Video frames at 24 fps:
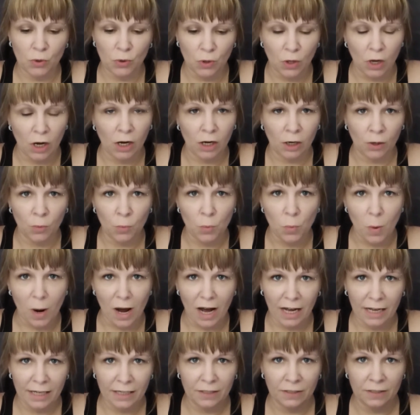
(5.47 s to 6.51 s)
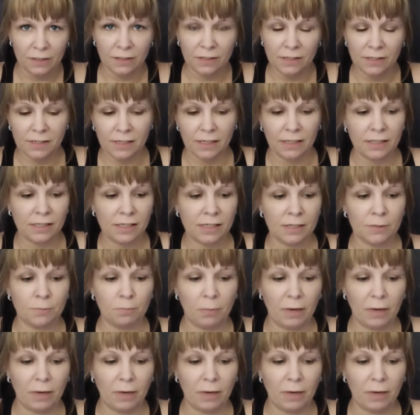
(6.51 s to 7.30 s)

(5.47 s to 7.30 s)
long while since